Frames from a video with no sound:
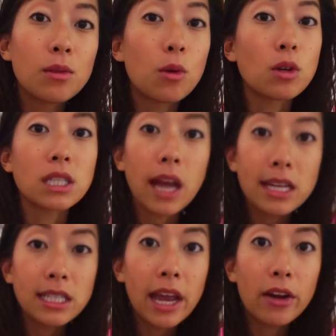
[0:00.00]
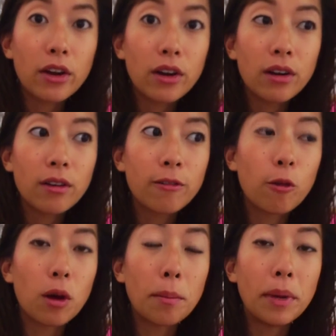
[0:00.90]
or Skyscanner
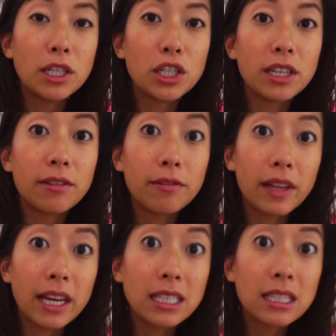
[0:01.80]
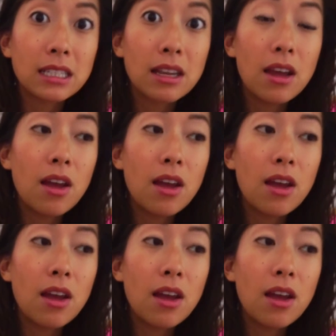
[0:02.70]
for budget flights.